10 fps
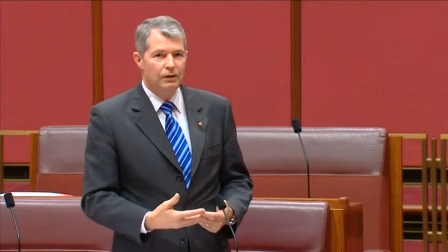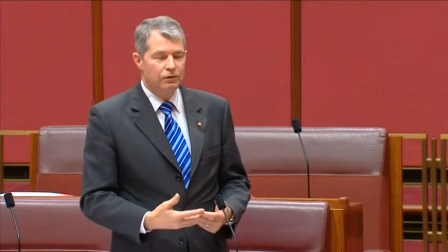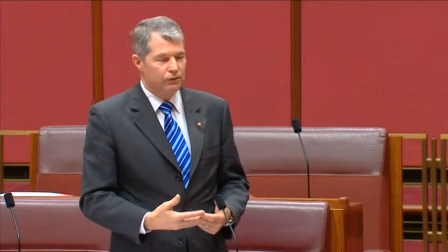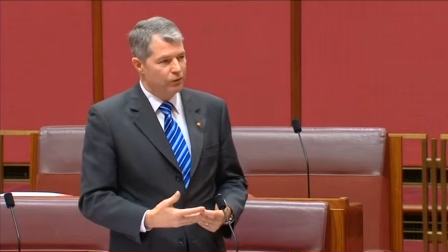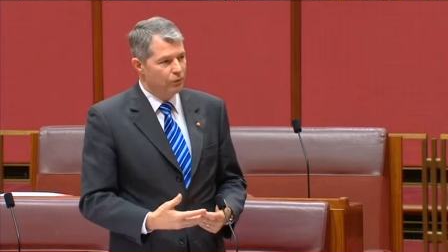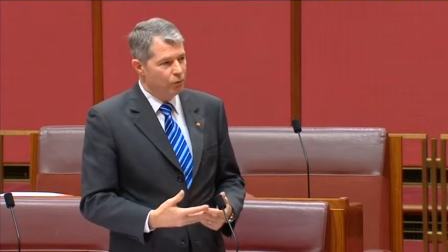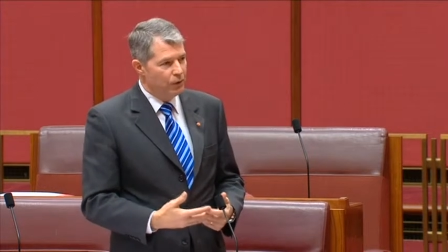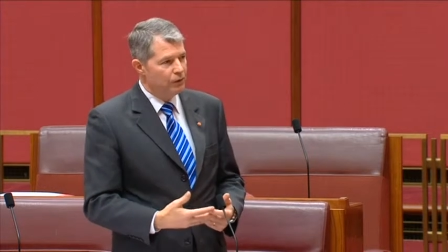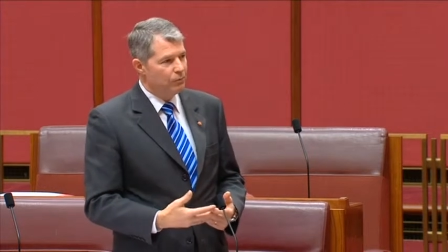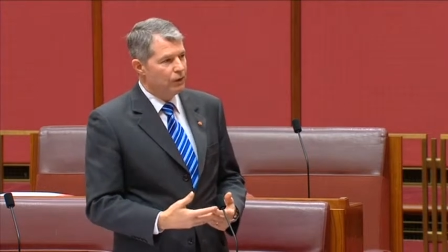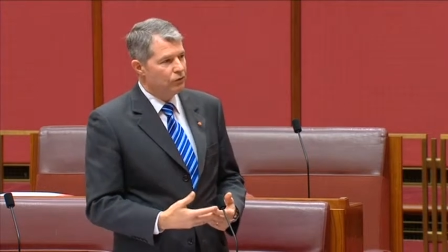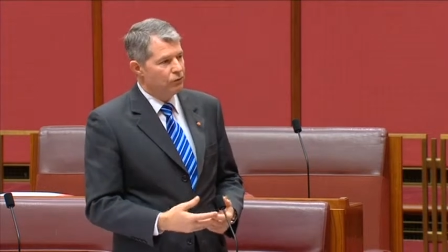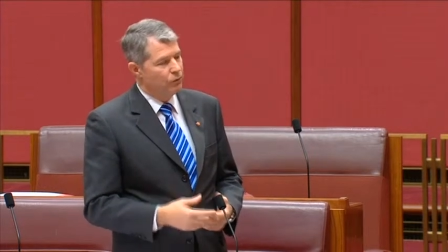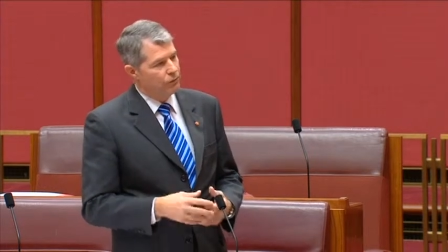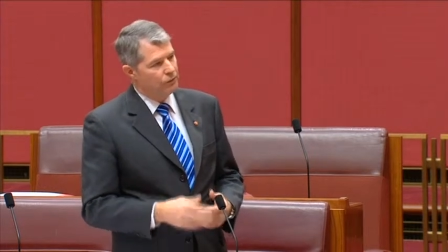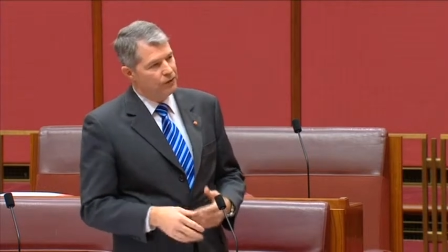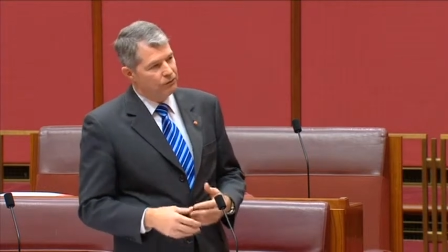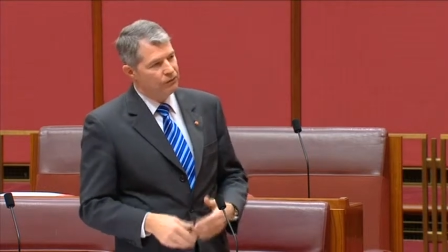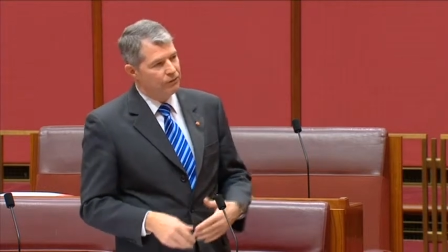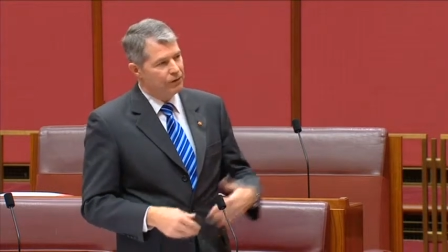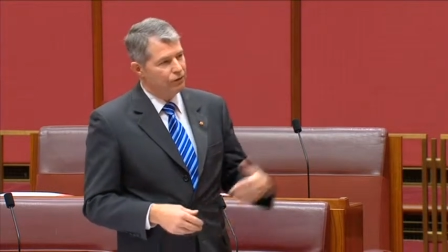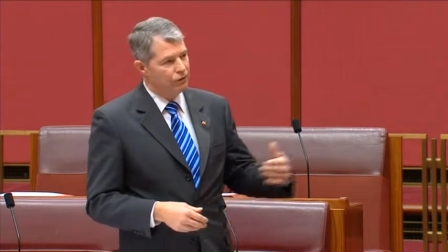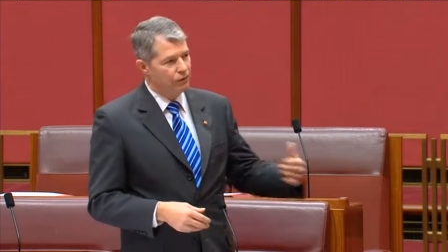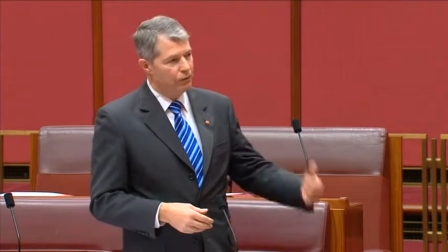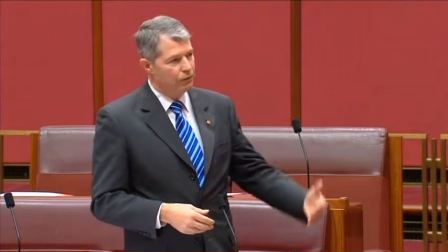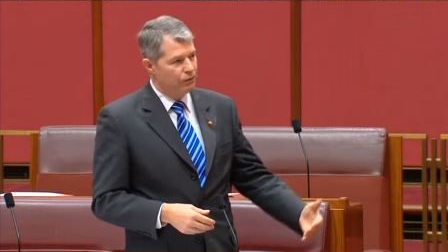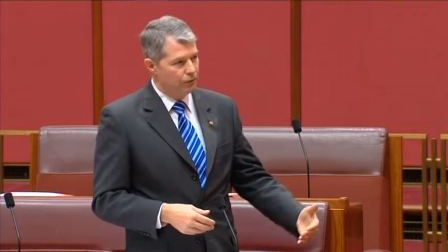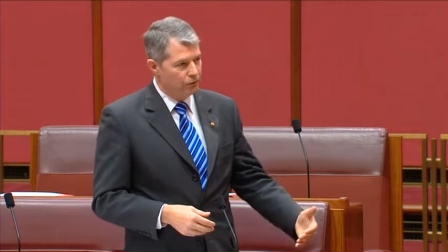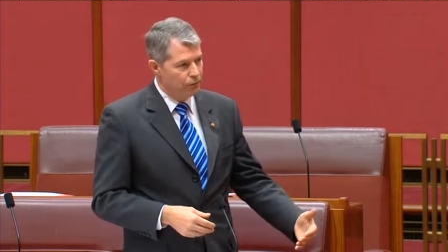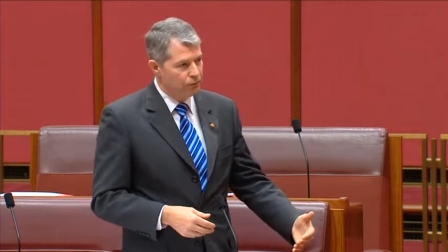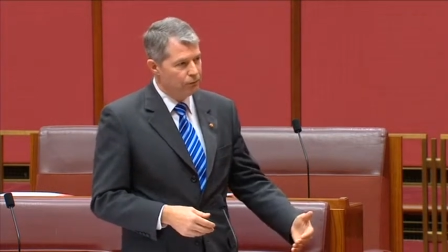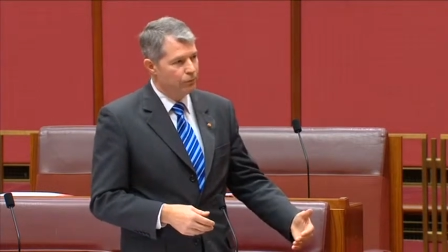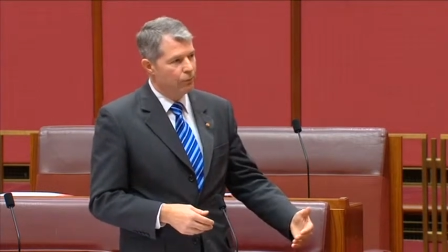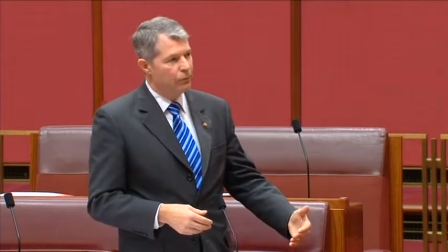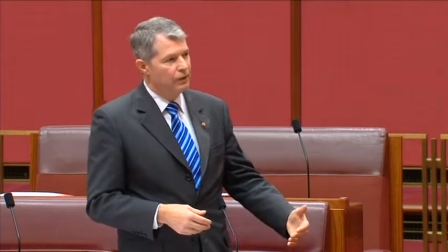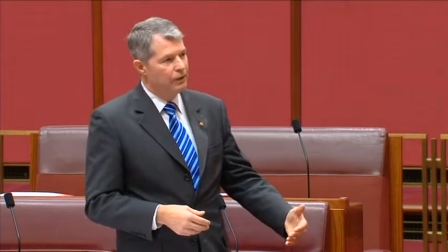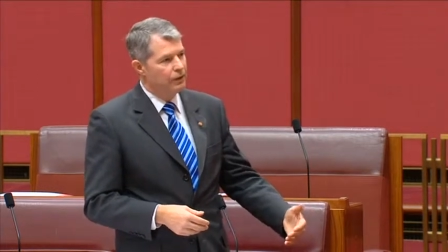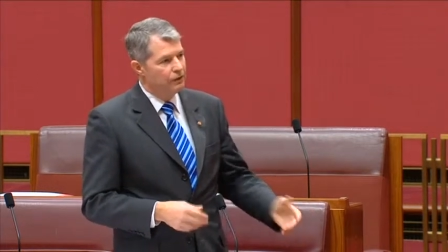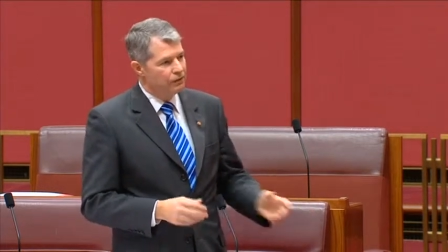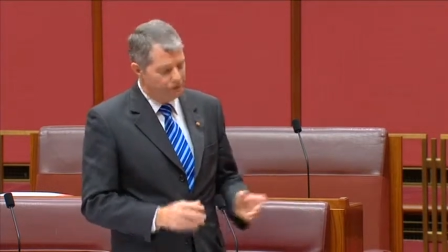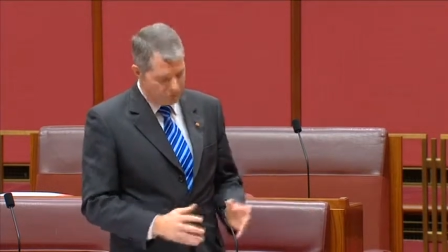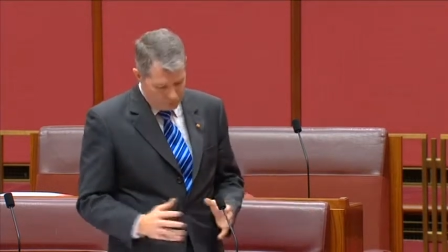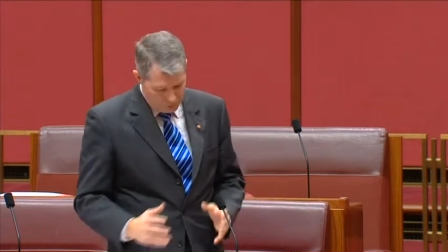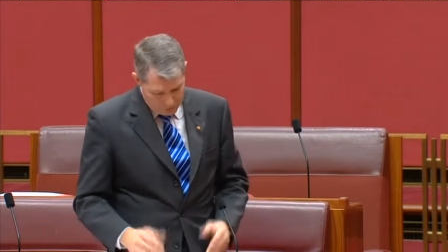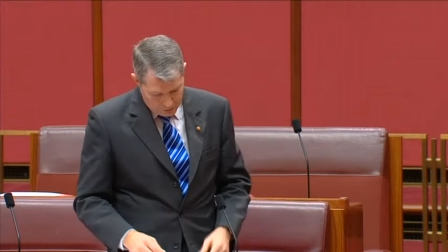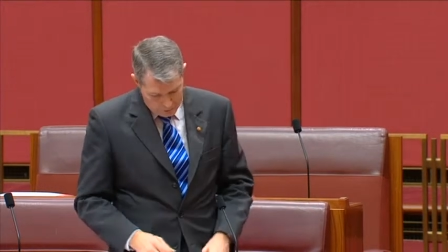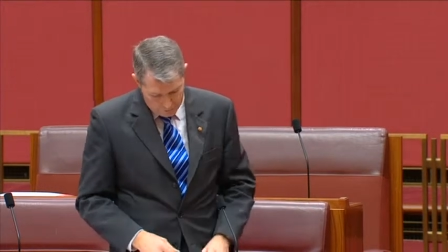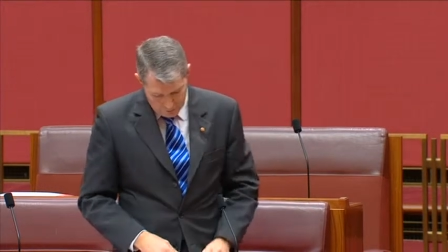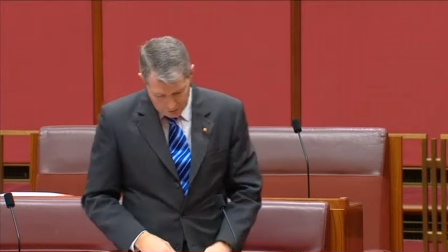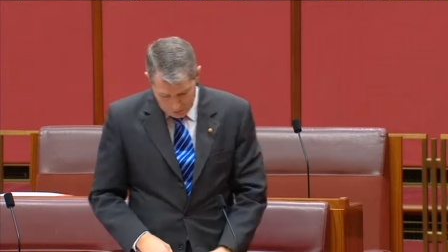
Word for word: so that we can make sure that legislation go, that goes forward does not have